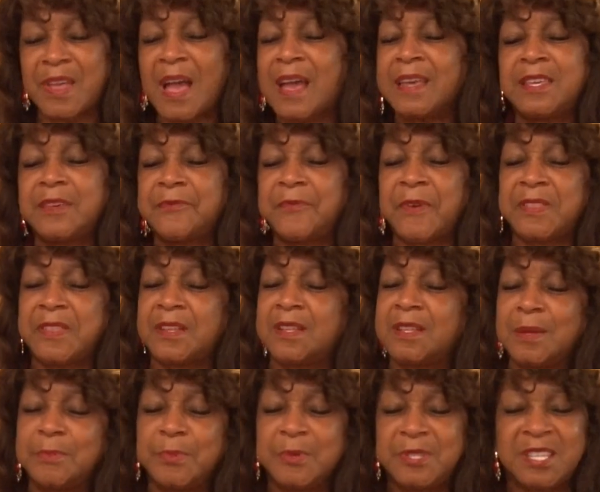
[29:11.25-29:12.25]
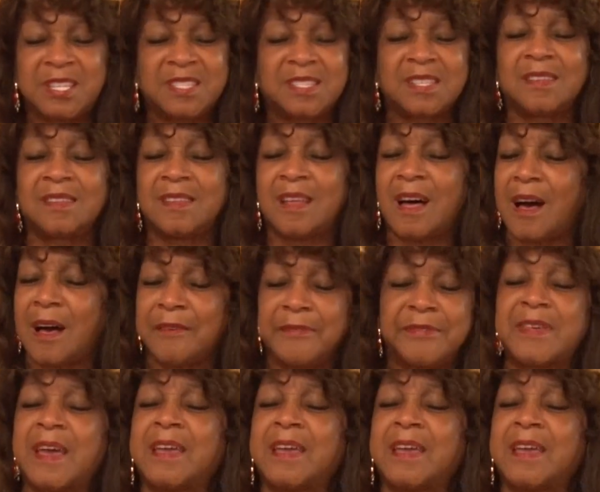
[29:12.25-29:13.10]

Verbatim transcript: Thank you for the liberty to love.